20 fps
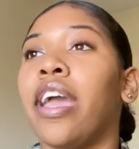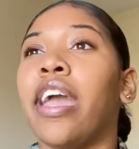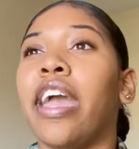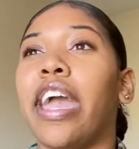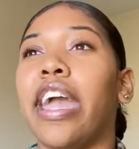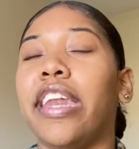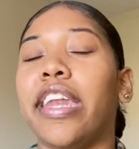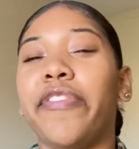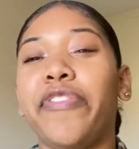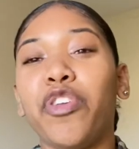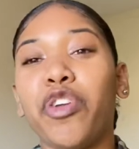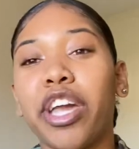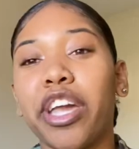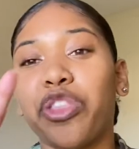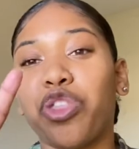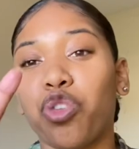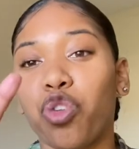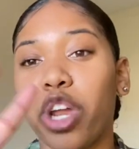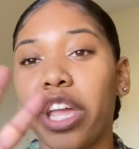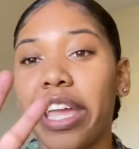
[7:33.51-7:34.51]
and if you
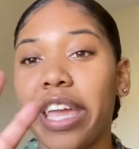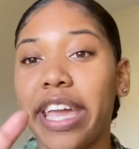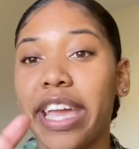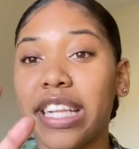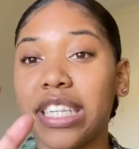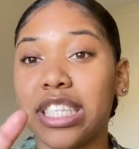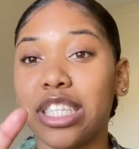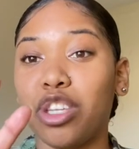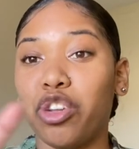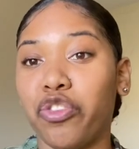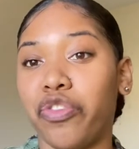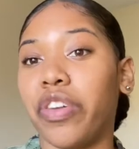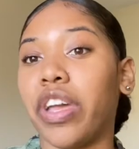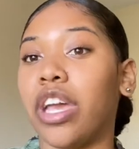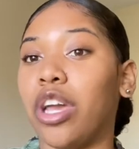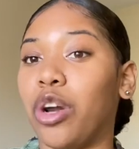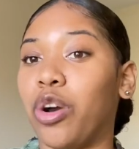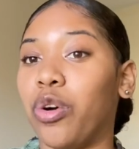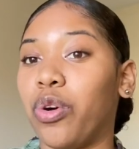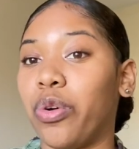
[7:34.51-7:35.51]
get three hits you
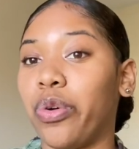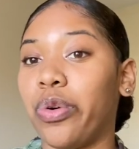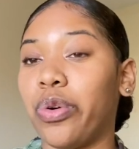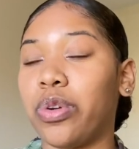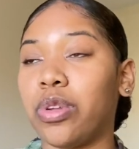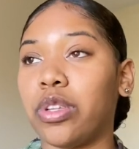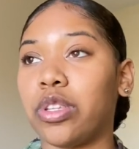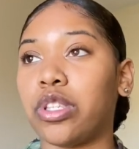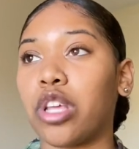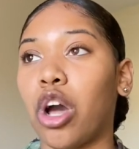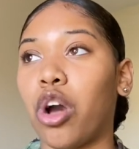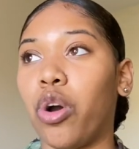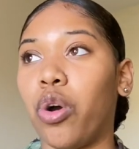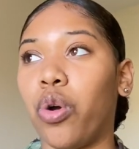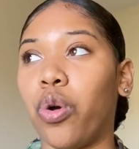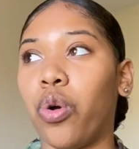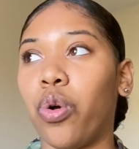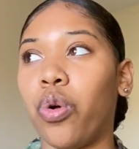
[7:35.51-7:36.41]
fail so